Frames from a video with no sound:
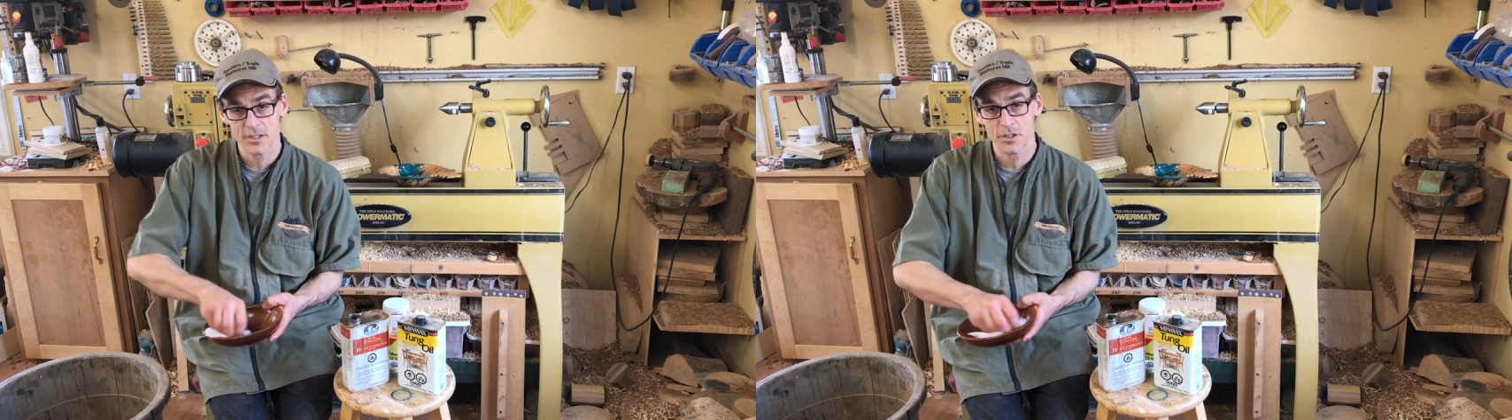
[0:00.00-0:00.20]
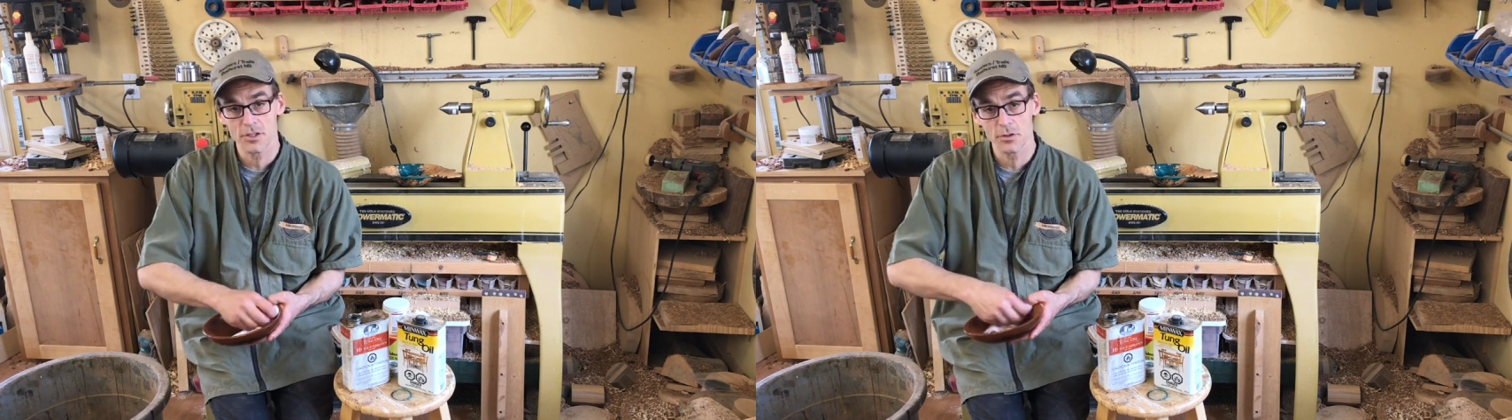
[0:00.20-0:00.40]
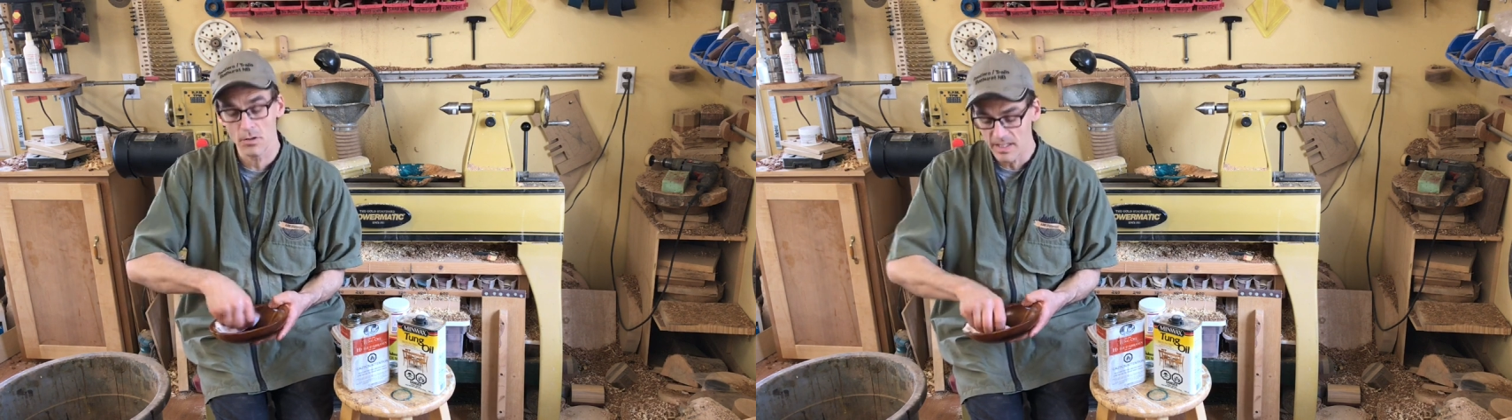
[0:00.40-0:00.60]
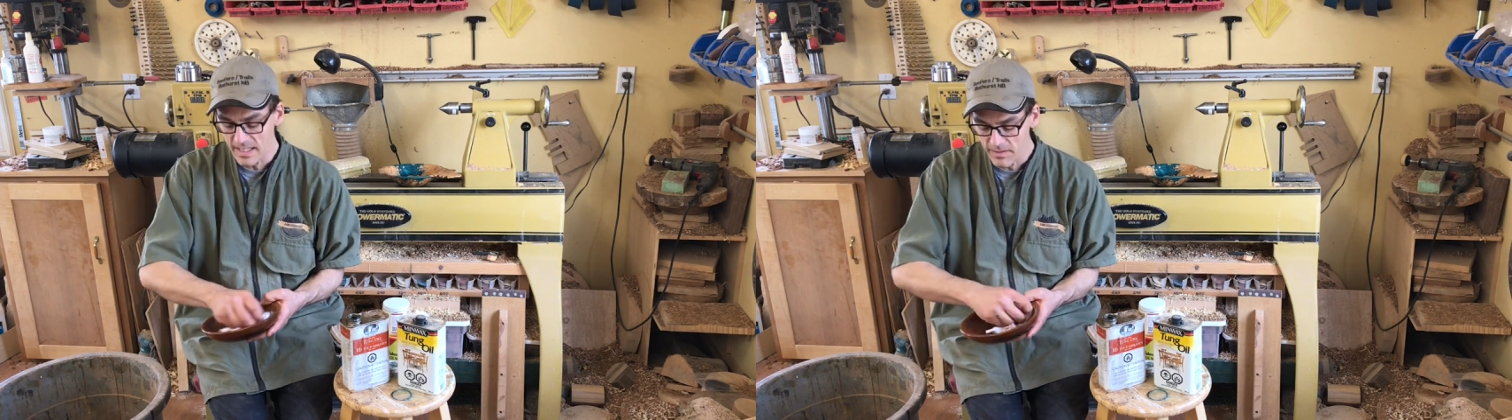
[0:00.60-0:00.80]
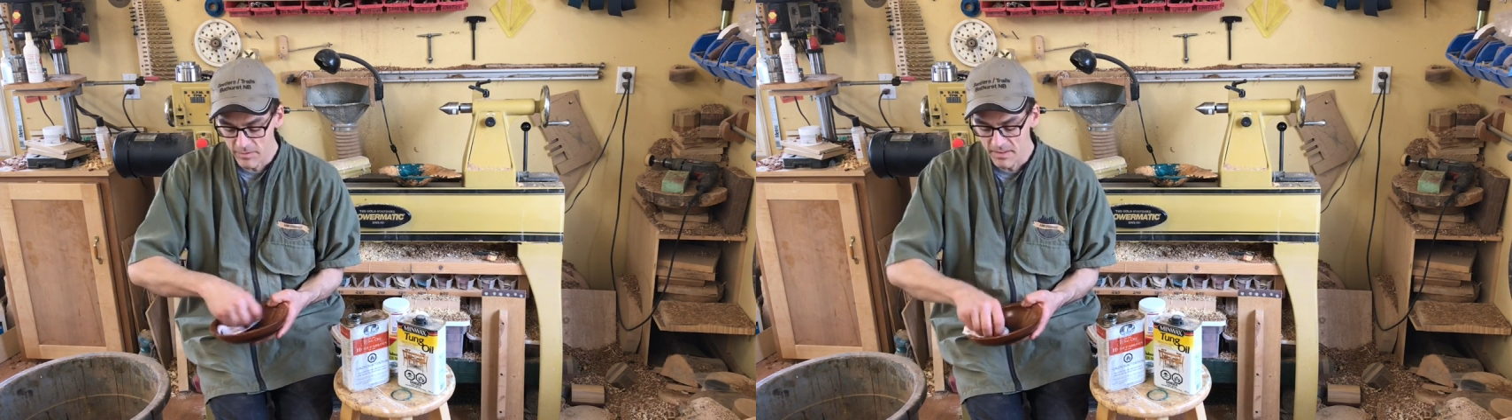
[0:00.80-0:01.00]
just to
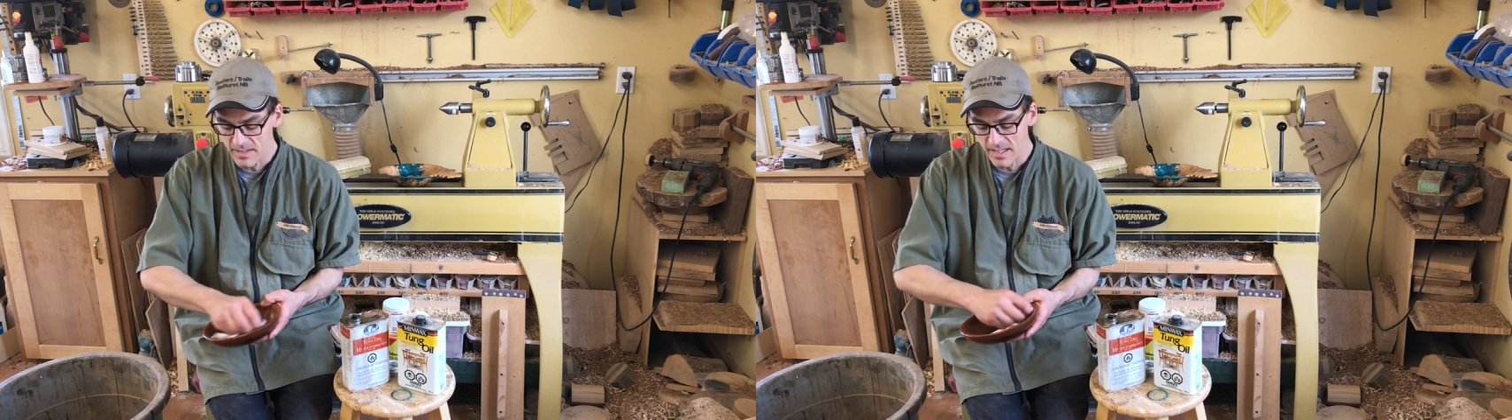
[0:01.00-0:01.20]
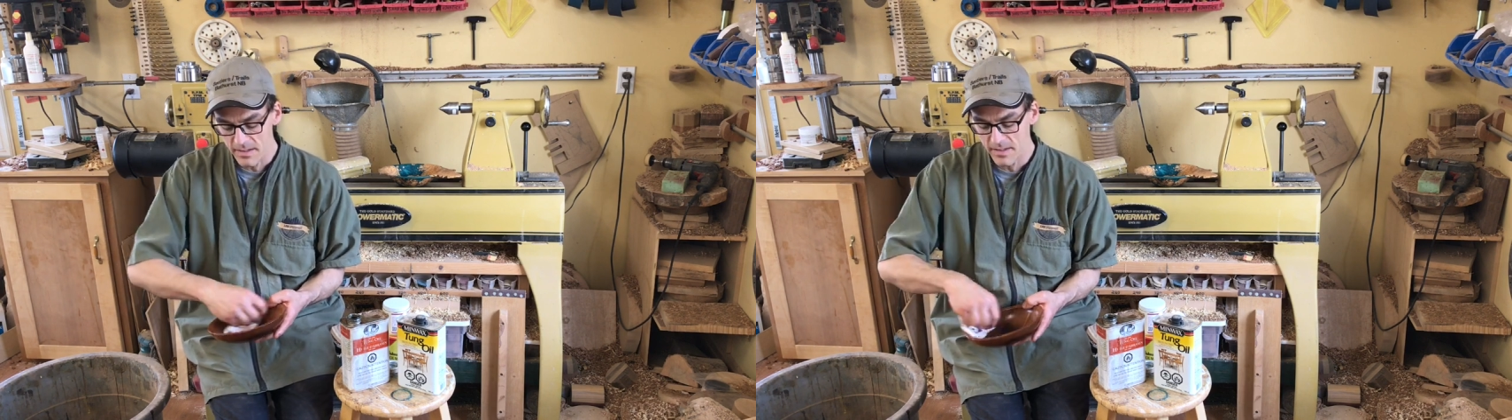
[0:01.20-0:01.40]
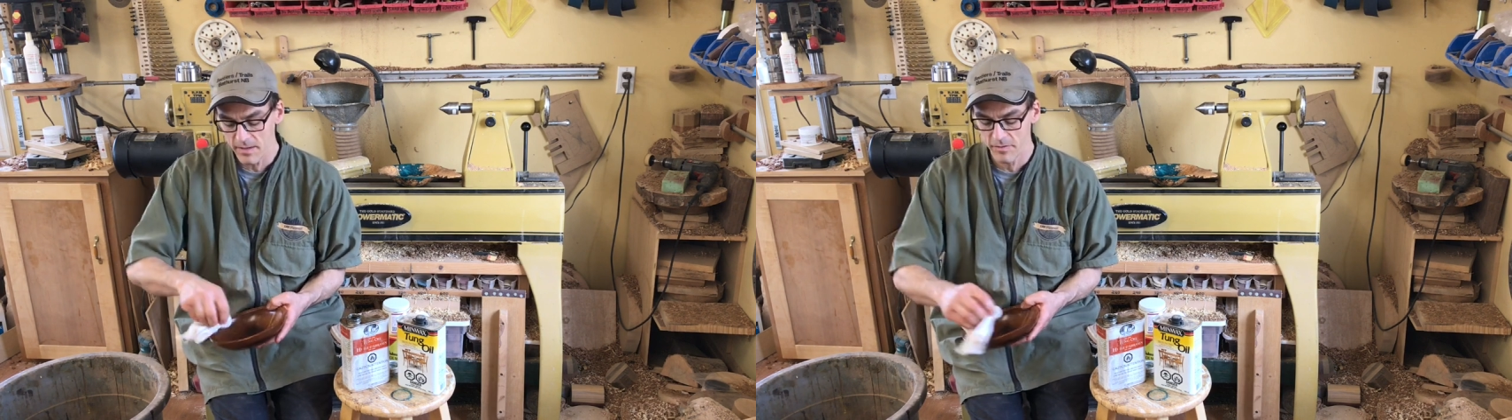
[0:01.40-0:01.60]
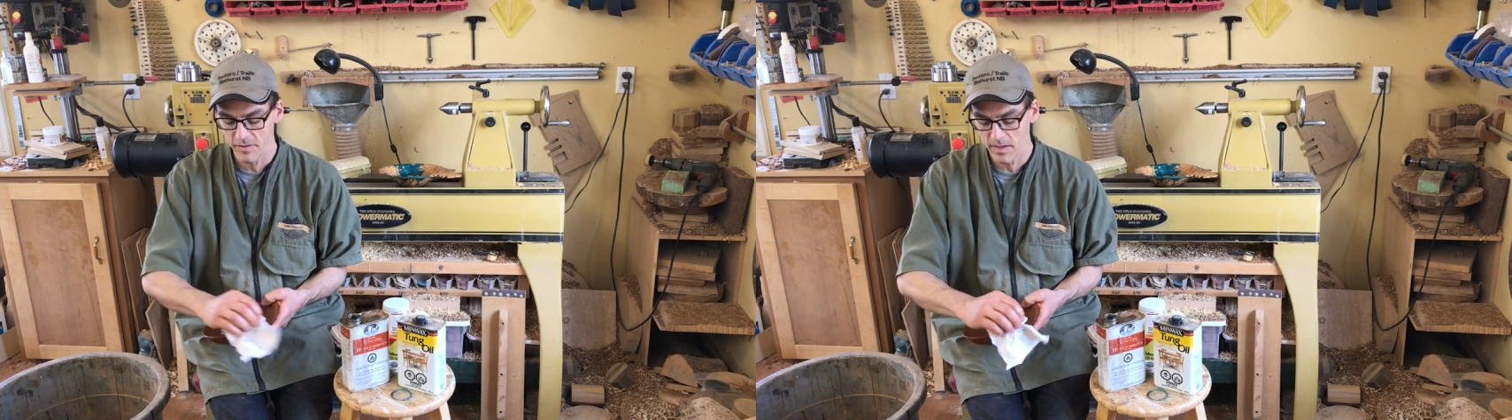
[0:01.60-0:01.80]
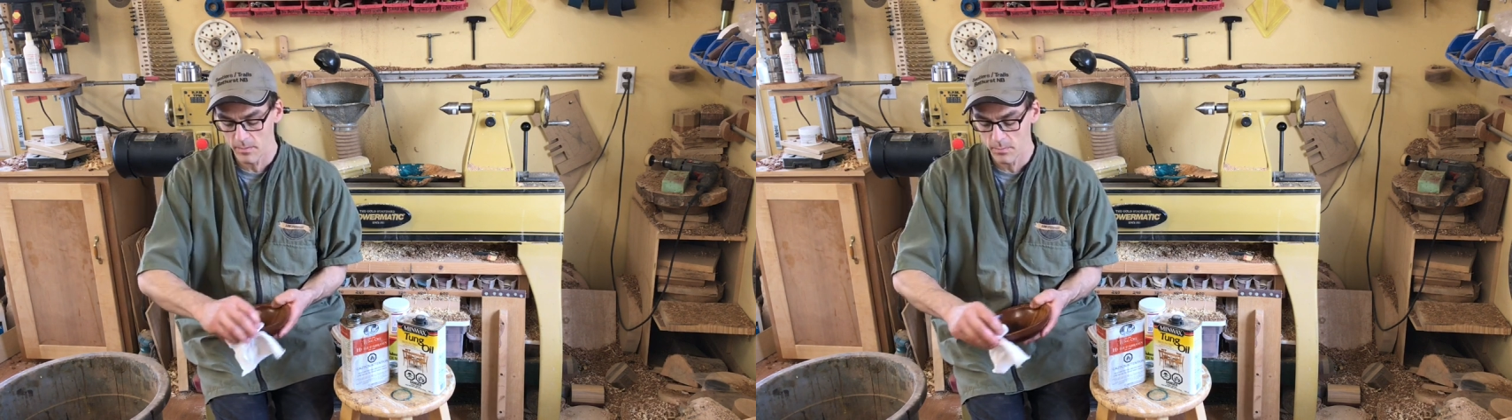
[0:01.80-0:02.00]
leave a thin
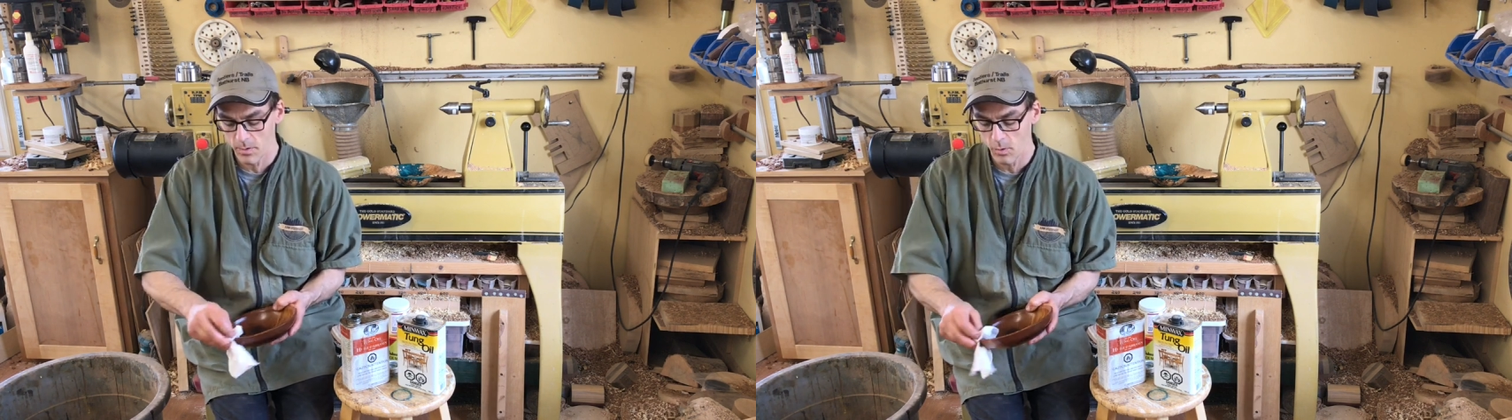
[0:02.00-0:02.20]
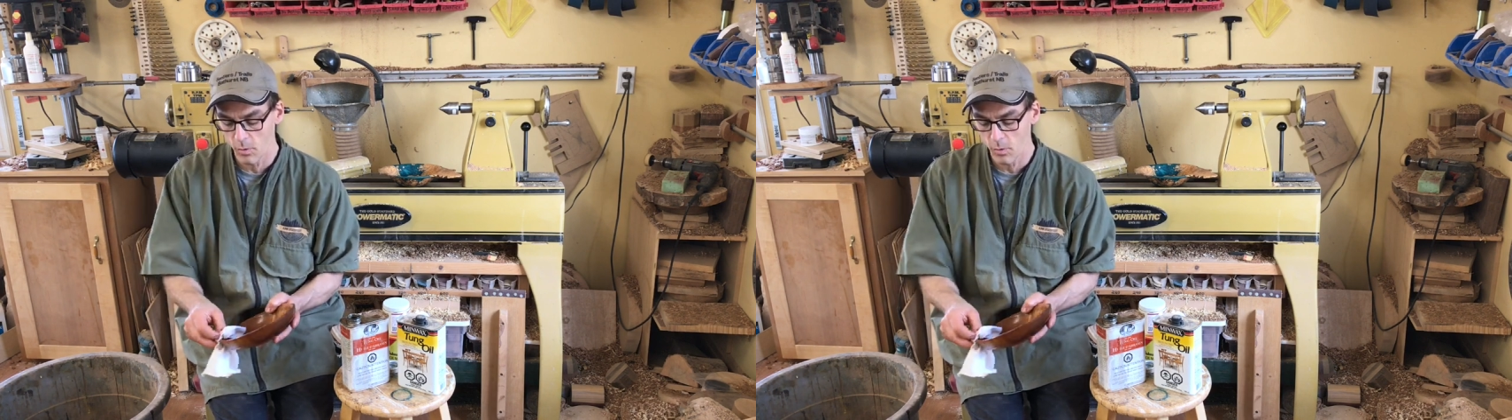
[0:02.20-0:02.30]
film